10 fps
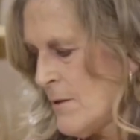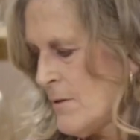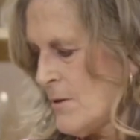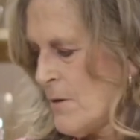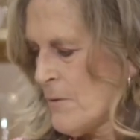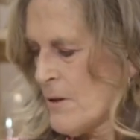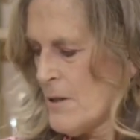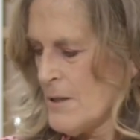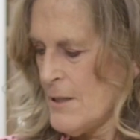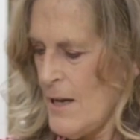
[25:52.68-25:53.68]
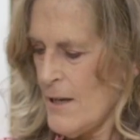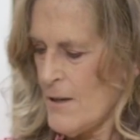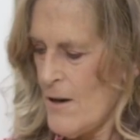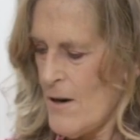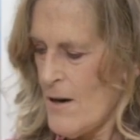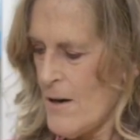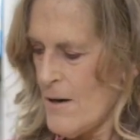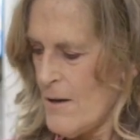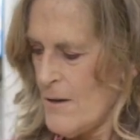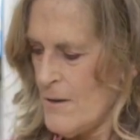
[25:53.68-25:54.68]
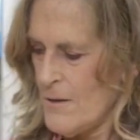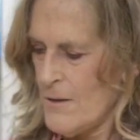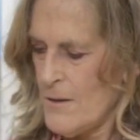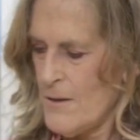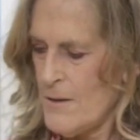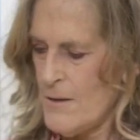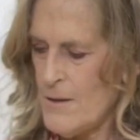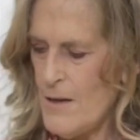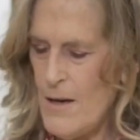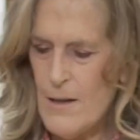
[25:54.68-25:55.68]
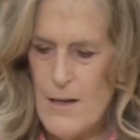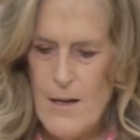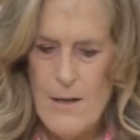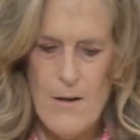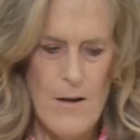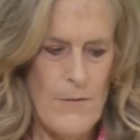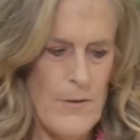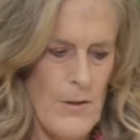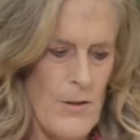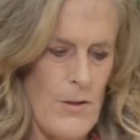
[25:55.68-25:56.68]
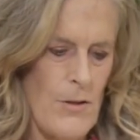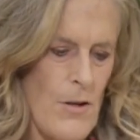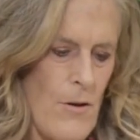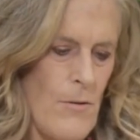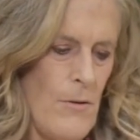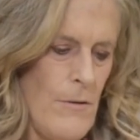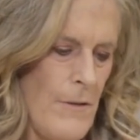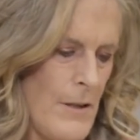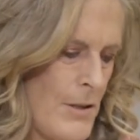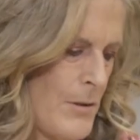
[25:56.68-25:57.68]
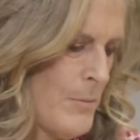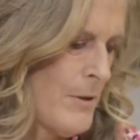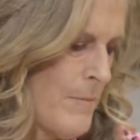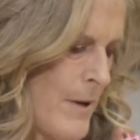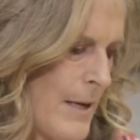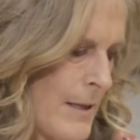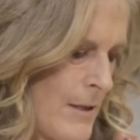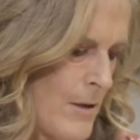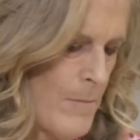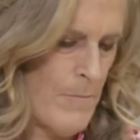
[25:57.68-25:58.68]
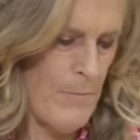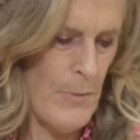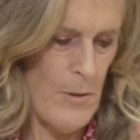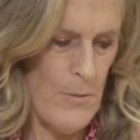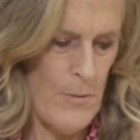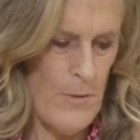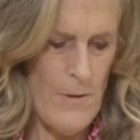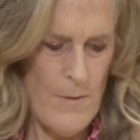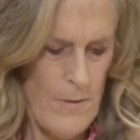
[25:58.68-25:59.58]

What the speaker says: So we're going to take our daikon off the stove and just put it back in our bowl.